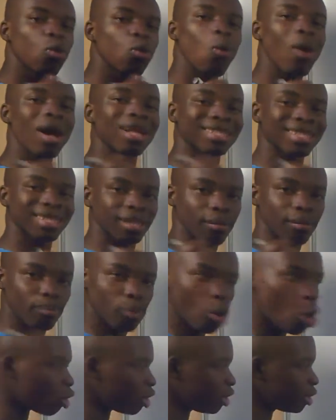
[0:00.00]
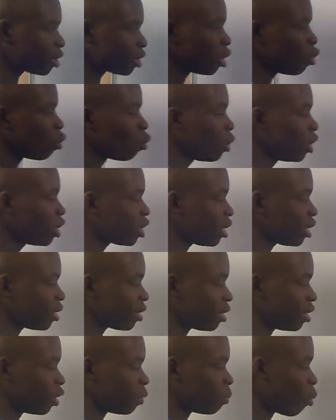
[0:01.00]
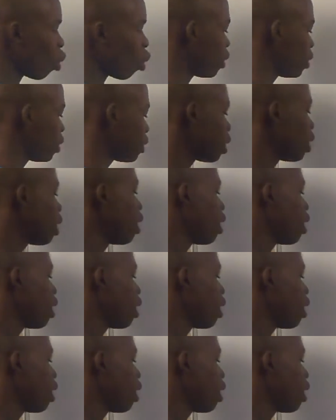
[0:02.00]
towards the point, which is this point,